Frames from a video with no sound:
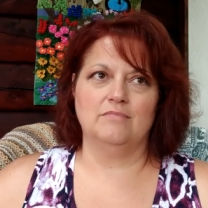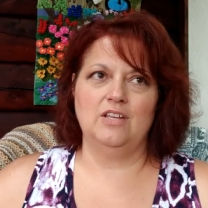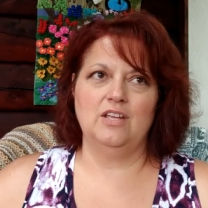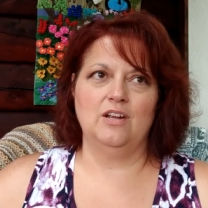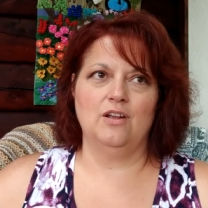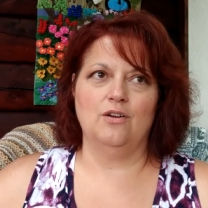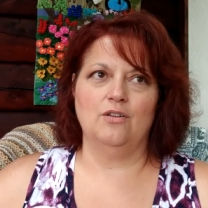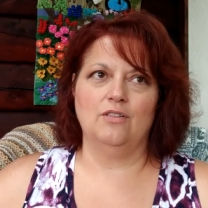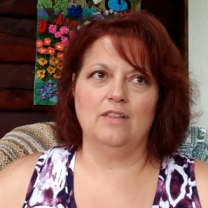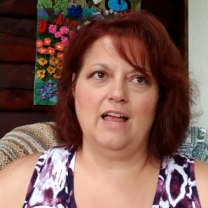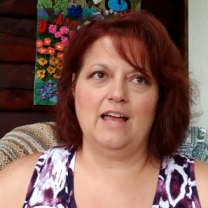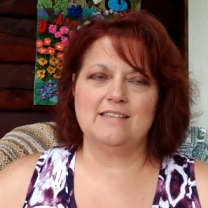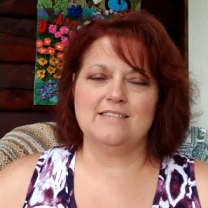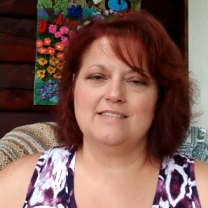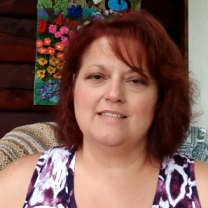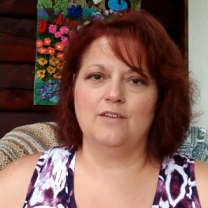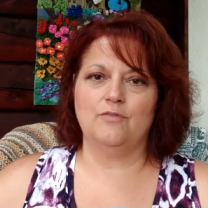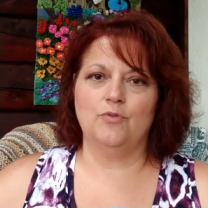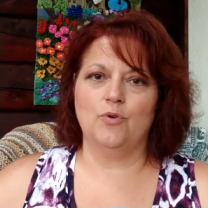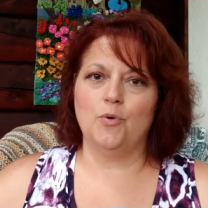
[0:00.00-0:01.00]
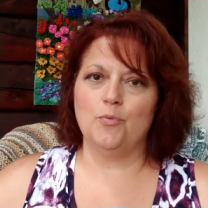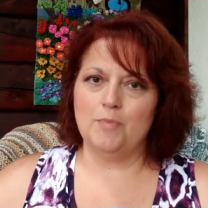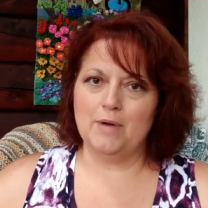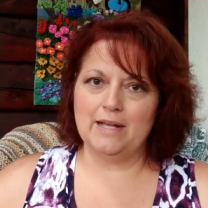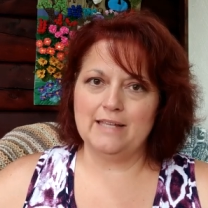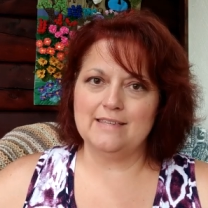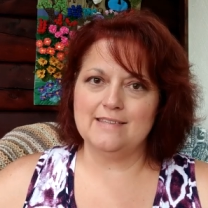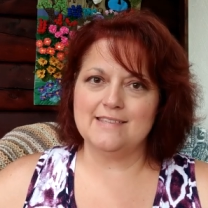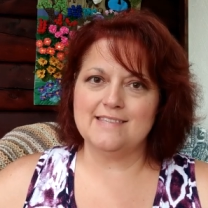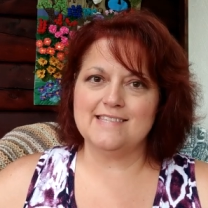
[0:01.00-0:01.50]
you know, last several
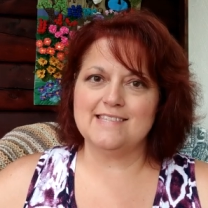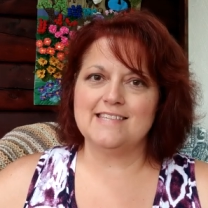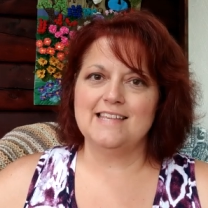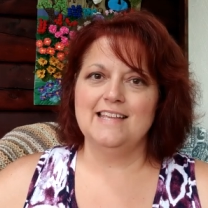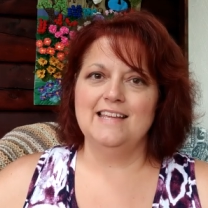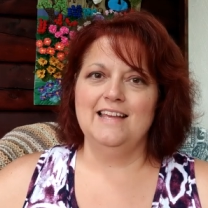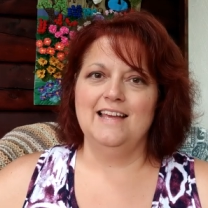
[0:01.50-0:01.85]
months.